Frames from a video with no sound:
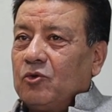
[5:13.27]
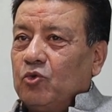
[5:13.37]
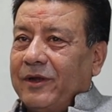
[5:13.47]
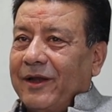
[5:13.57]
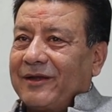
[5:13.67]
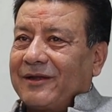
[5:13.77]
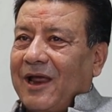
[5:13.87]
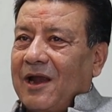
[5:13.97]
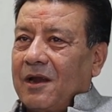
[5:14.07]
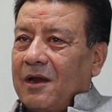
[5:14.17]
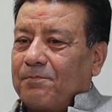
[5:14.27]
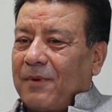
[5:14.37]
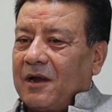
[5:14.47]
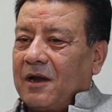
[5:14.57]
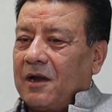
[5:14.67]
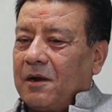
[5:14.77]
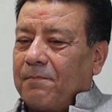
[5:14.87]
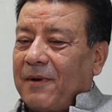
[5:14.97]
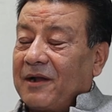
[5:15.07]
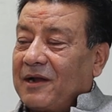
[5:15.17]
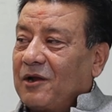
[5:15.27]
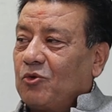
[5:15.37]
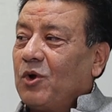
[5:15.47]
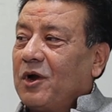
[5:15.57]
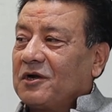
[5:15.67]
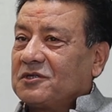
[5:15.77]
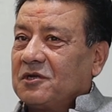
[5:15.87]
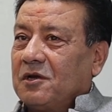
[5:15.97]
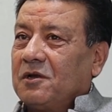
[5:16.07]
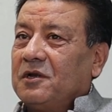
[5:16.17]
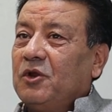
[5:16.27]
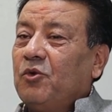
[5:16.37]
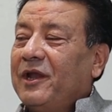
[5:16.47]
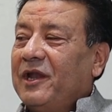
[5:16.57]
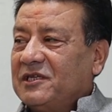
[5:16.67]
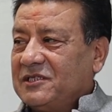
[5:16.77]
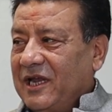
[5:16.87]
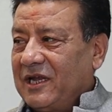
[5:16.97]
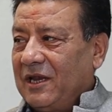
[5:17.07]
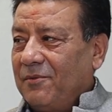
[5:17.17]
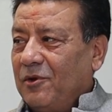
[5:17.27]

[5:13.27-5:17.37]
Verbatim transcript: to take uh, uh, part uh, PATA towards new initiative.